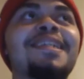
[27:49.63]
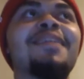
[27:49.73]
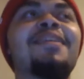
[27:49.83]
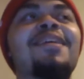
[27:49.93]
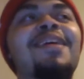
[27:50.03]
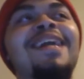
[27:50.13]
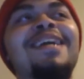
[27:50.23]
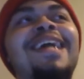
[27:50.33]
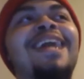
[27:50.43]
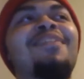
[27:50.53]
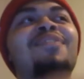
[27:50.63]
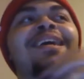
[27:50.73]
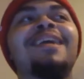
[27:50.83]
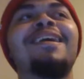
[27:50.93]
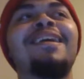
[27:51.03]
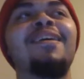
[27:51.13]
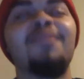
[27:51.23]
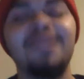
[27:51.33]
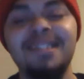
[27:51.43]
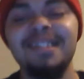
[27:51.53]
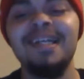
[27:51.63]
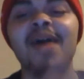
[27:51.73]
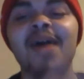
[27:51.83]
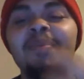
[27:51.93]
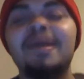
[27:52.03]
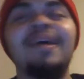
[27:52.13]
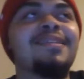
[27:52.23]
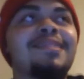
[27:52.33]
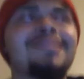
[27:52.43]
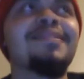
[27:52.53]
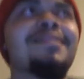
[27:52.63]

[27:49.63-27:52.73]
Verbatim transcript: Jericho had a, he got a fucking hoodie on with a Sin Cara mask.